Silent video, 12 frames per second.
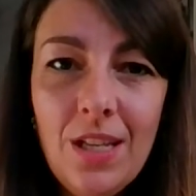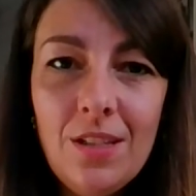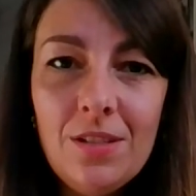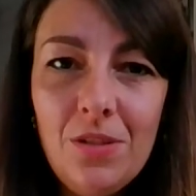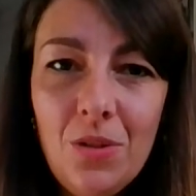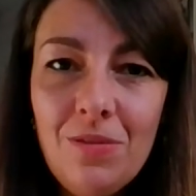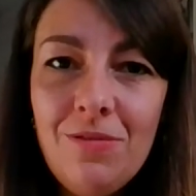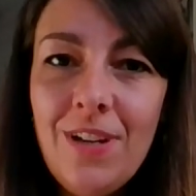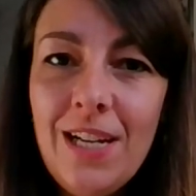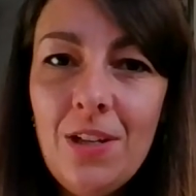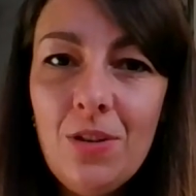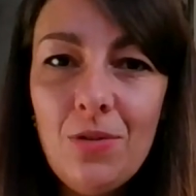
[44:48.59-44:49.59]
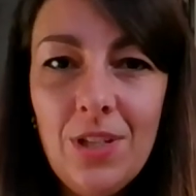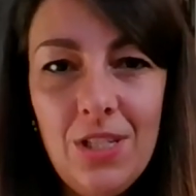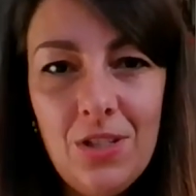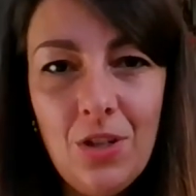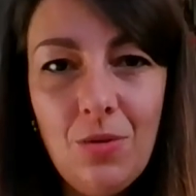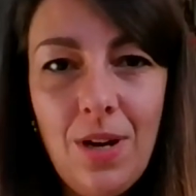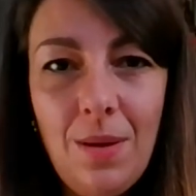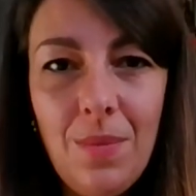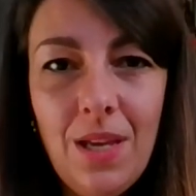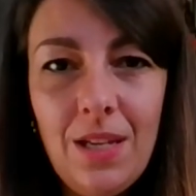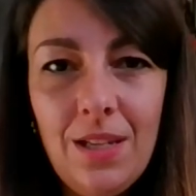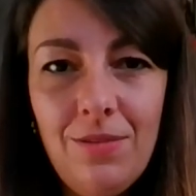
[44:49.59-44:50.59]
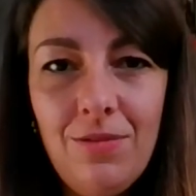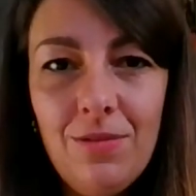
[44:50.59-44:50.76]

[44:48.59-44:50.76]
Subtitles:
So you can find her on Instagram, and